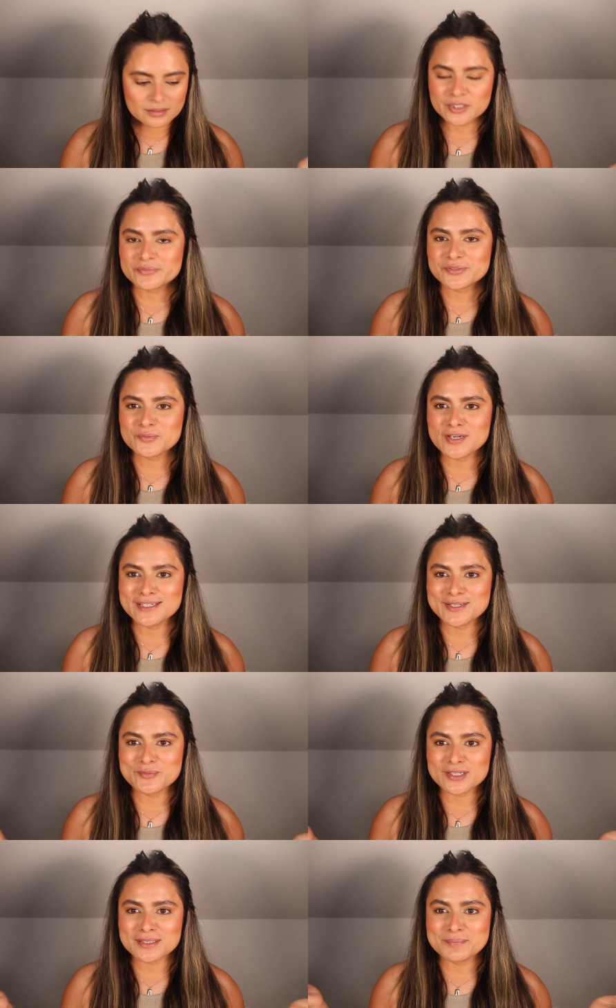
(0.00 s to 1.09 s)
Hello everyone
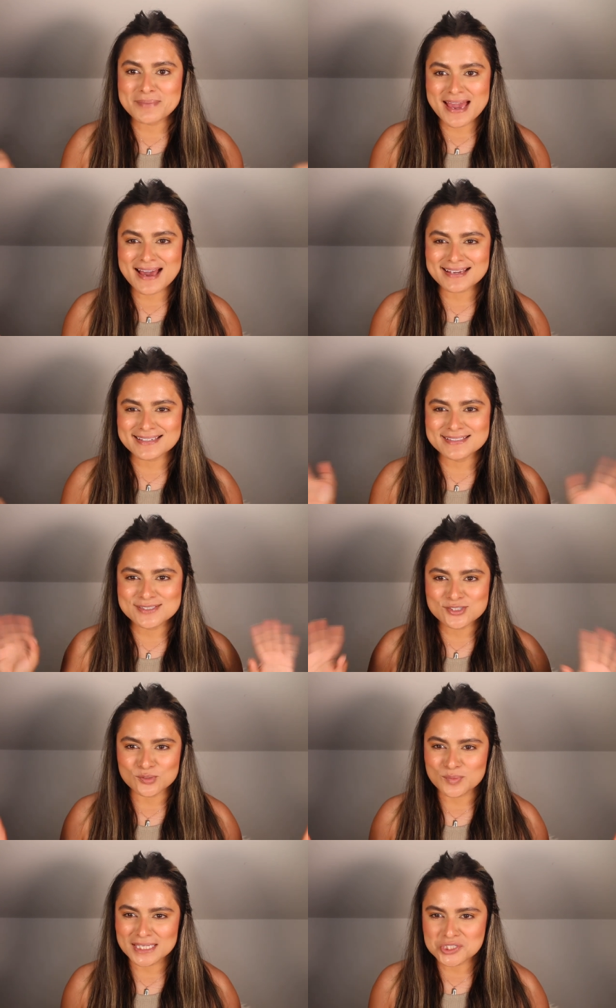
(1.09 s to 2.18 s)
and welcome back
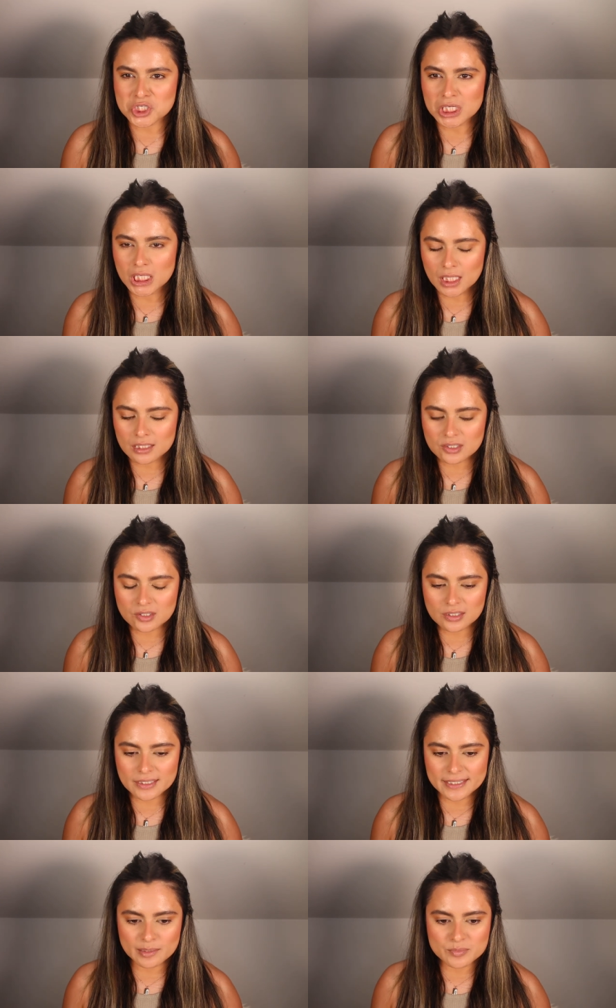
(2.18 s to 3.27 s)
to my
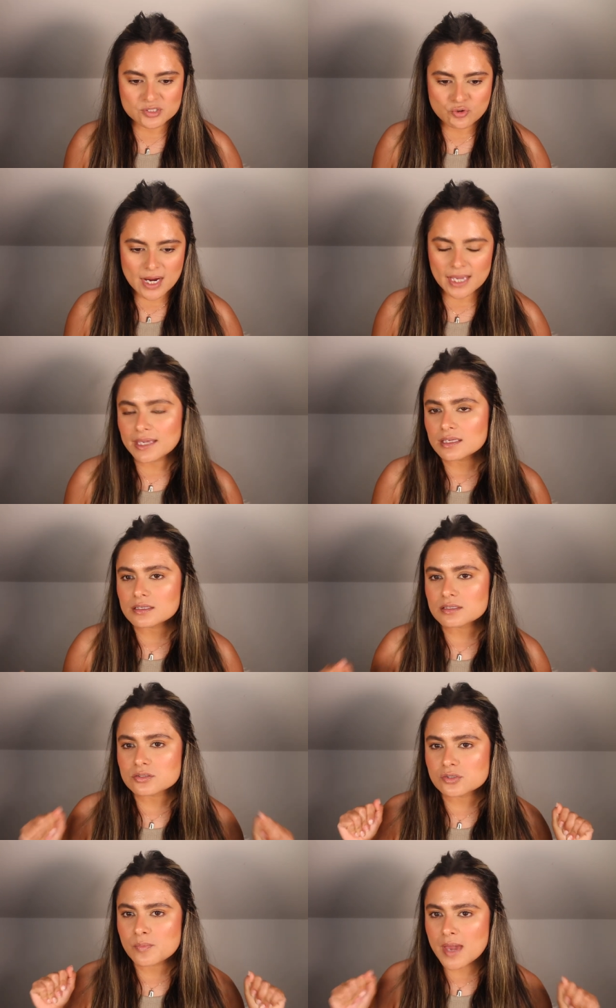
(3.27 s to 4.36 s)
channel. I am trying
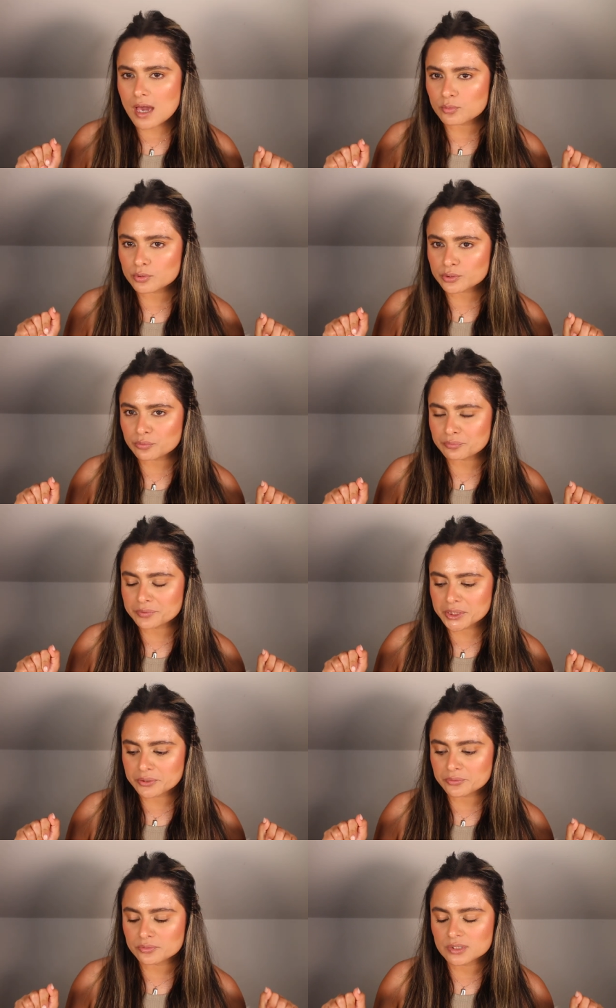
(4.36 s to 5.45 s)
to power
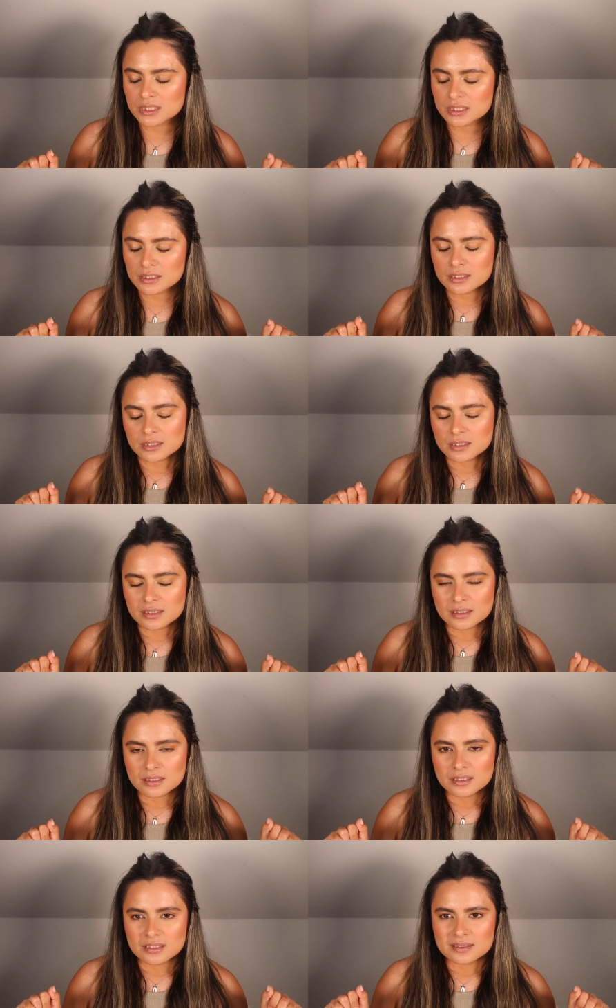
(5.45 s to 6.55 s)
through
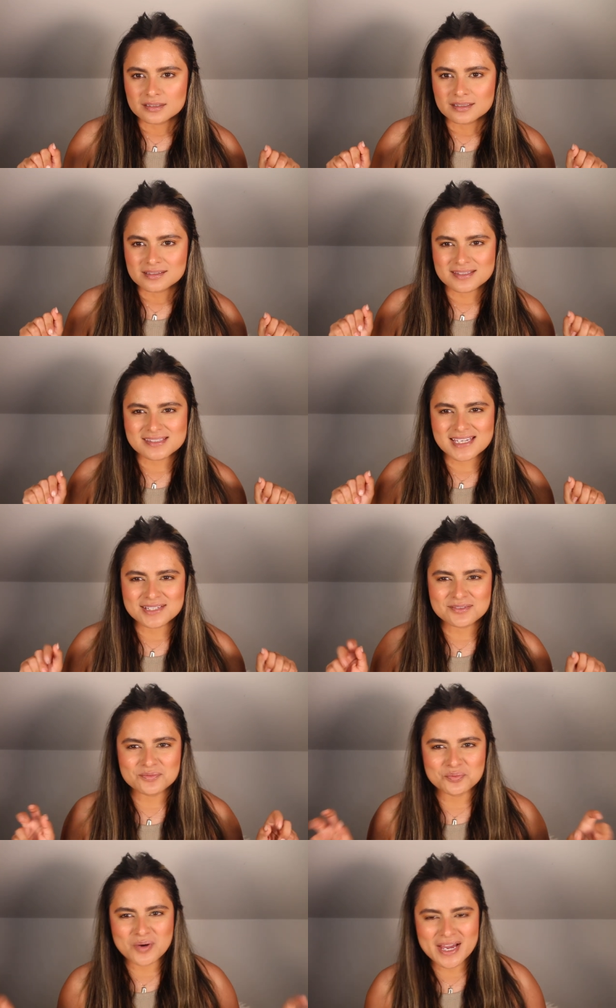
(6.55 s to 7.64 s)
this kind
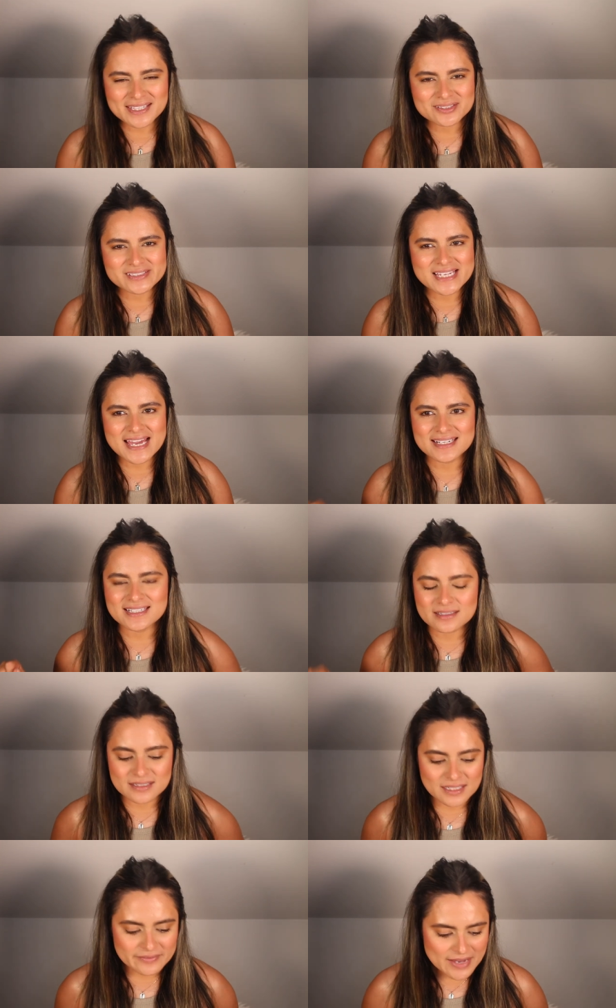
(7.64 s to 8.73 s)
of wild headache
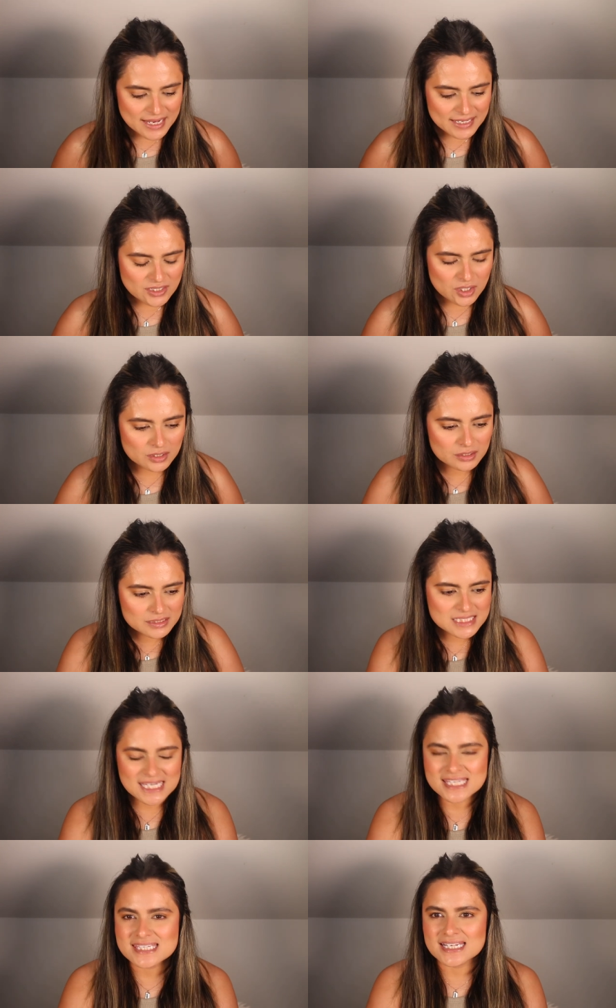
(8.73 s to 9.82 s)
that I've had all
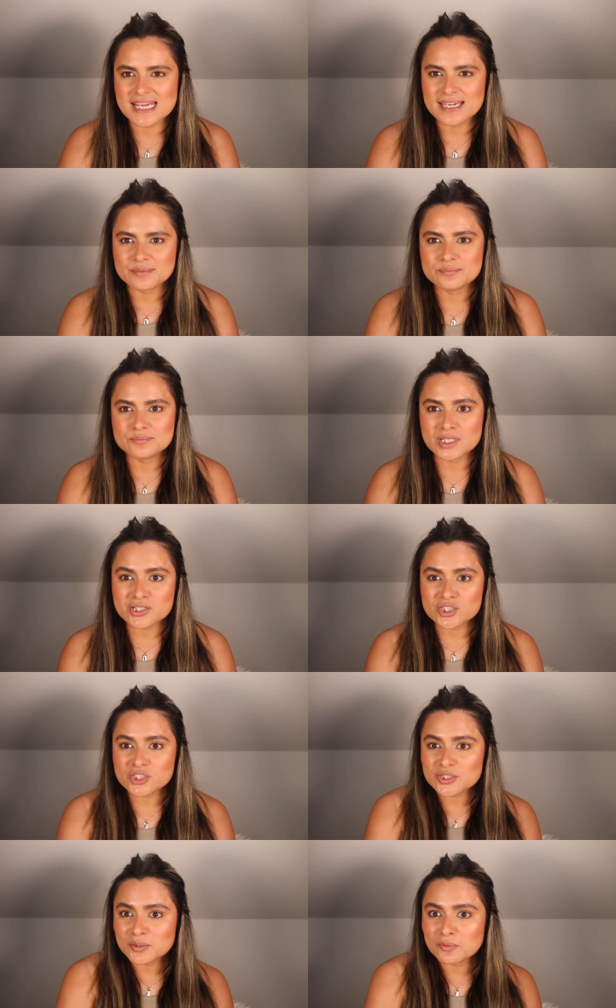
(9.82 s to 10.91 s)
day today. I'm not
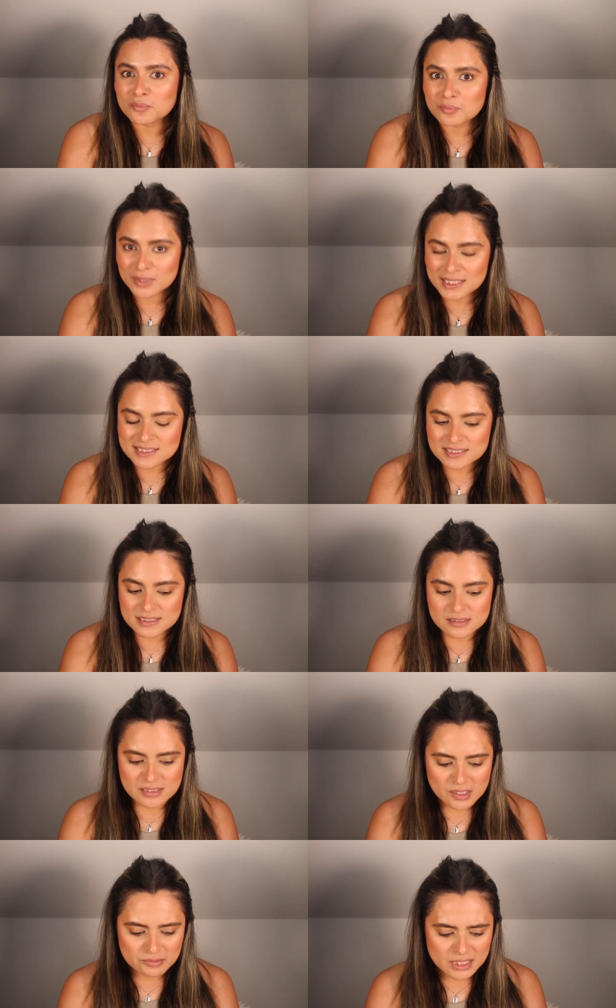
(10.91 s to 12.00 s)
sure what is
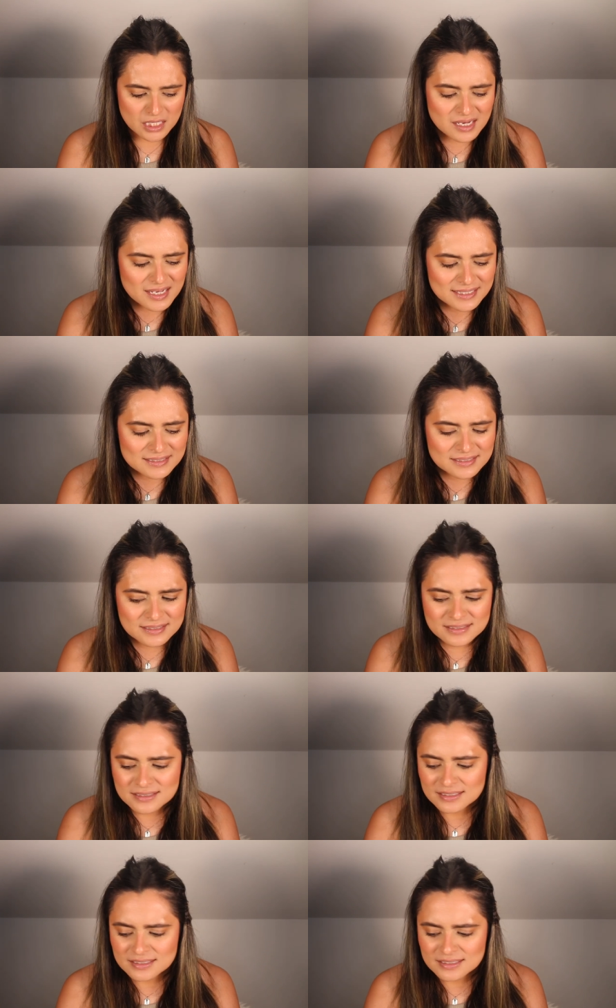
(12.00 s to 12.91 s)
going on.